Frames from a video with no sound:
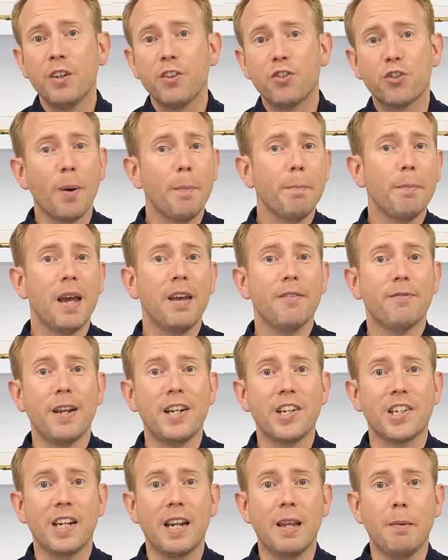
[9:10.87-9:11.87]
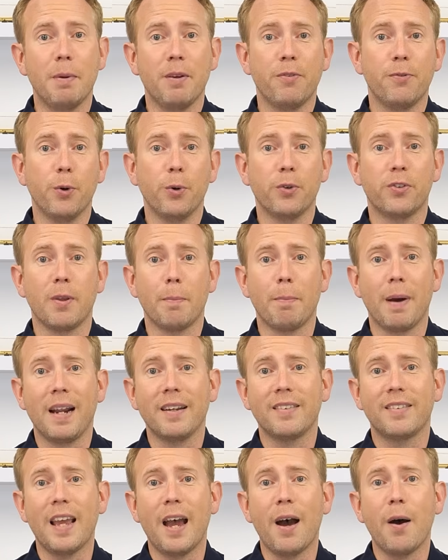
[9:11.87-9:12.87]
Trump may eventually be forced to
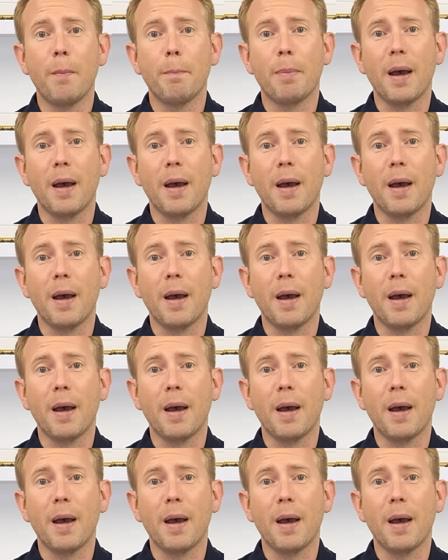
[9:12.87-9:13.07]
back down,